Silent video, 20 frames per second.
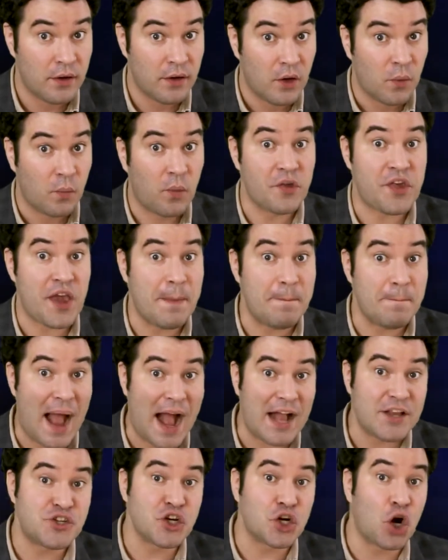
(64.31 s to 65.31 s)
was a
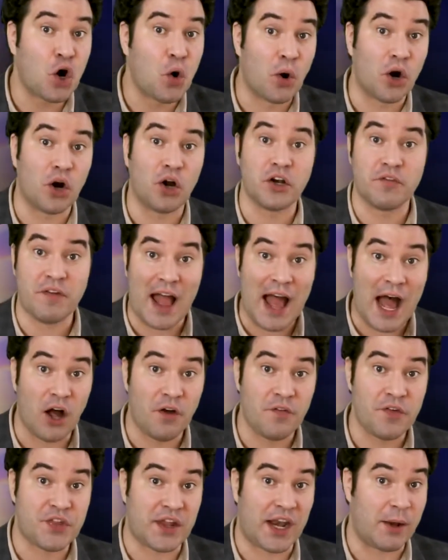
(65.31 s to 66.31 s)
magical world of
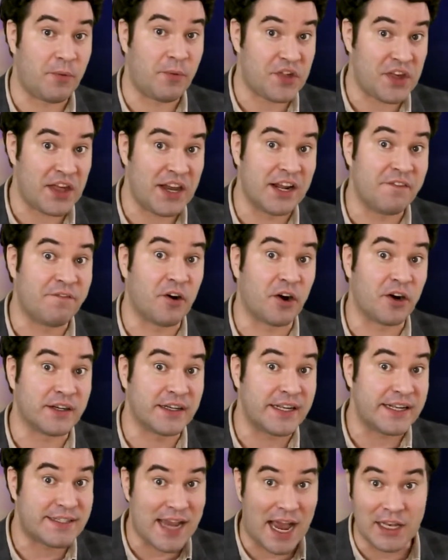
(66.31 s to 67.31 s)
elves that I was
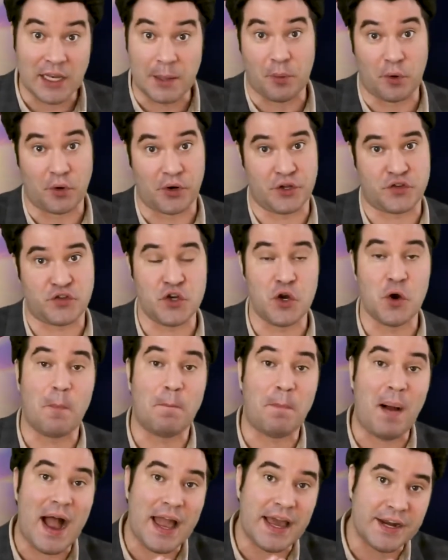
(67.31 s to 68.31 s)
inadvertently teleported to
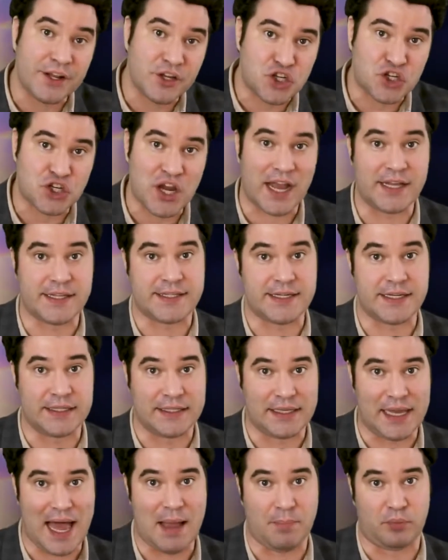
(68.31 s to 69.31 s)
by an enchanted
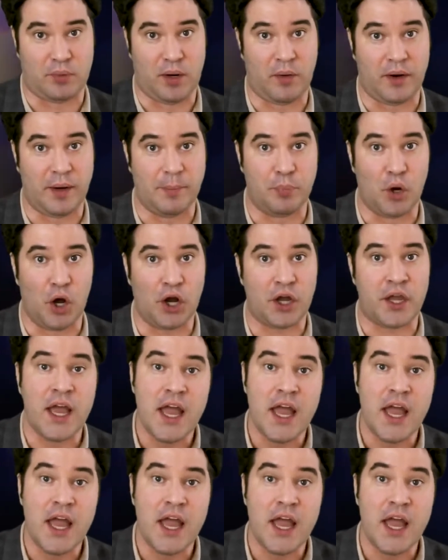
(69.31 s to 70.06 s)
library book.